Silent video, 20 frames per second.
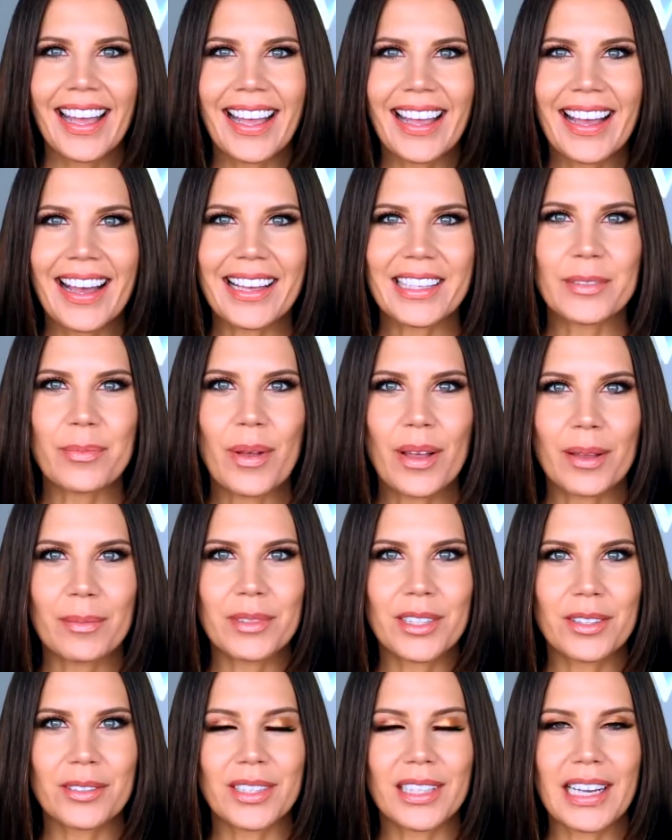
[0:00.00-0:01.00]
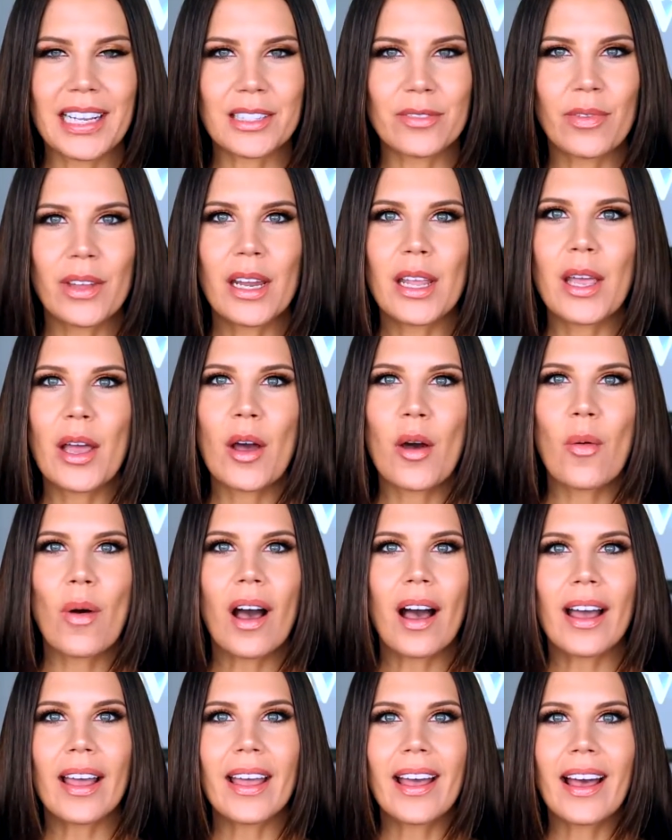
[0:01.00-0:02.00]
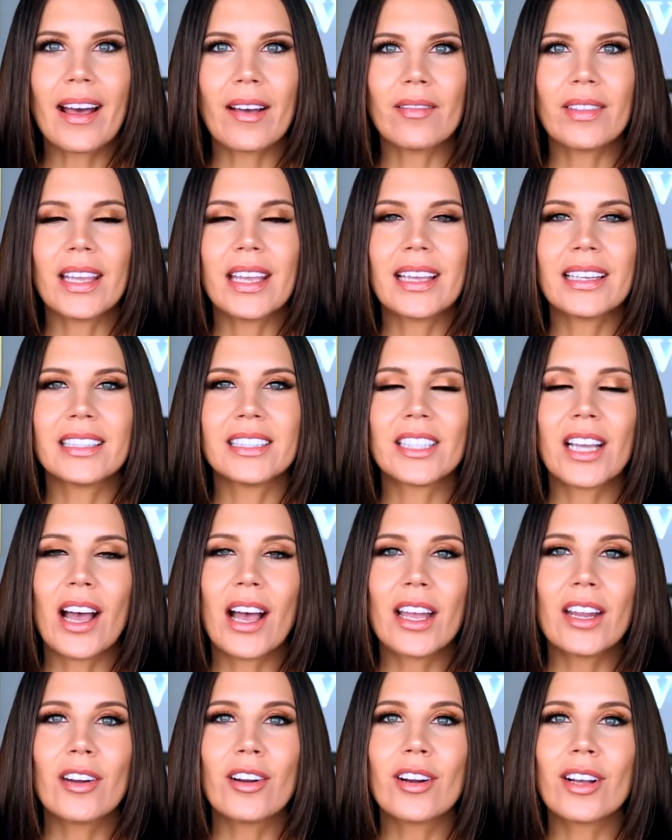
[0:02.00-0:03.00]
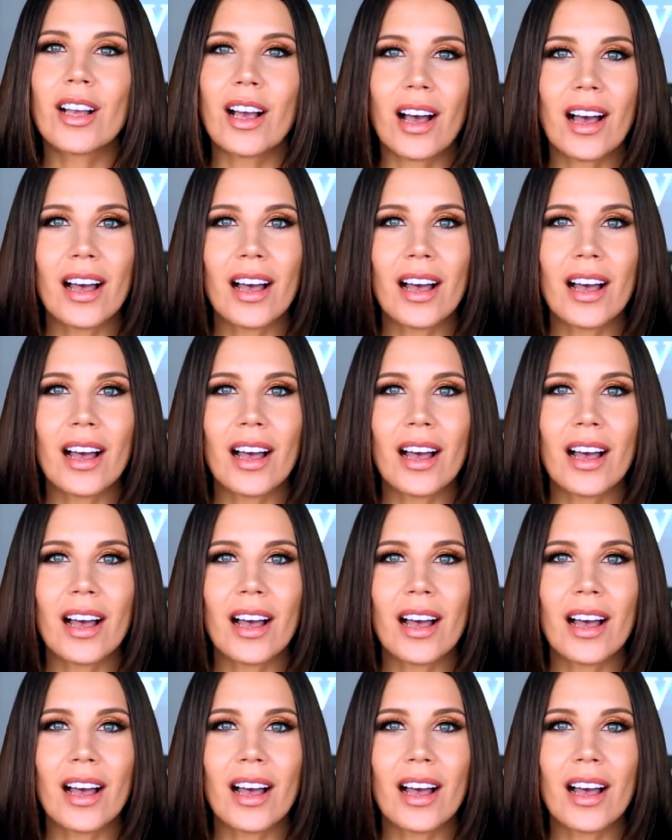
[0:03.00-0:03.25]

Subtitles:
Hey guys, welcome to today's video. I have the entire